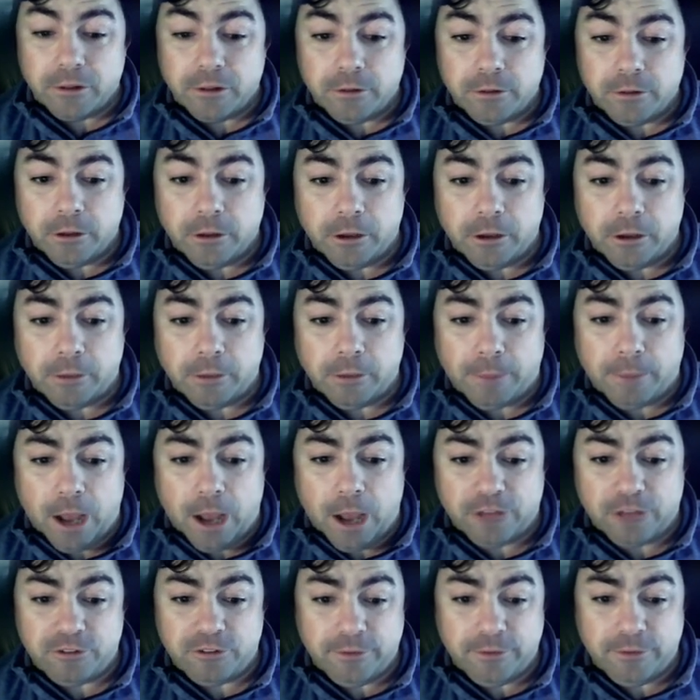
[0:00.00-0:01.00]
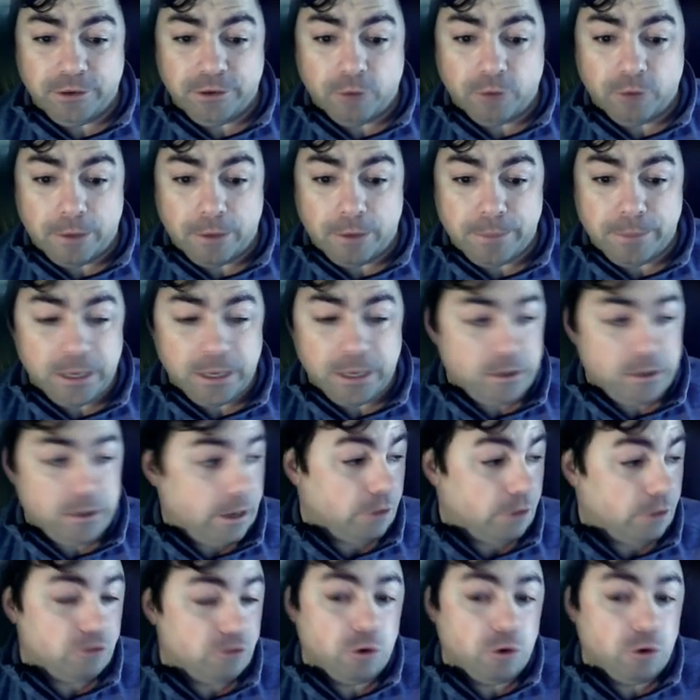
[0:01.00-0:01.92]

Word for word: the positivity rate being down.